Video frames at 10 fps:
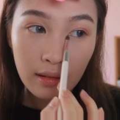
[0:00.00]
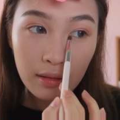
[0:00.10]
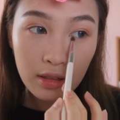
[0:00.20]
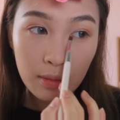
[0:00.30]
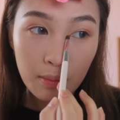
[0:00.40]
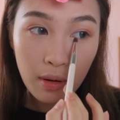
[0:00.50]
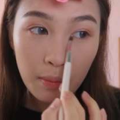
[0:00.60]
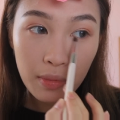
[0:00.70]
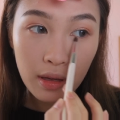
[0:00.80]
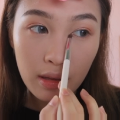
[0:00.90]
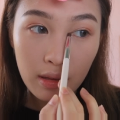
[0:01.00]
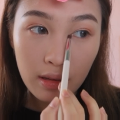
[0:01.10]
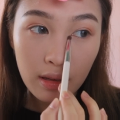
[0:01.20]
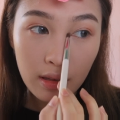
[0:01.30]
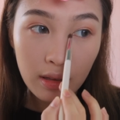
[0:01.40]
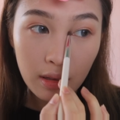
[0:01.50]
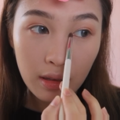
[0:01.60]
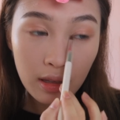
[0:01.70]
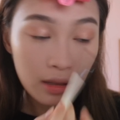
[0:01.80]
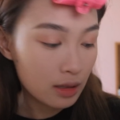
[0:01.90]
just pop it
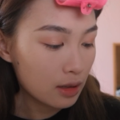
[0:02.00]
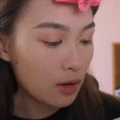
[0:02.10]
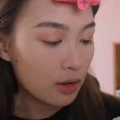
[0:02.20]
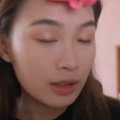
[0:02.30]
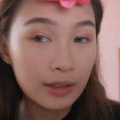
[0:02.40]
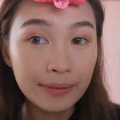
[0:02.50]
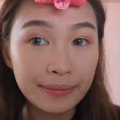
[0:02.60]
in the corner.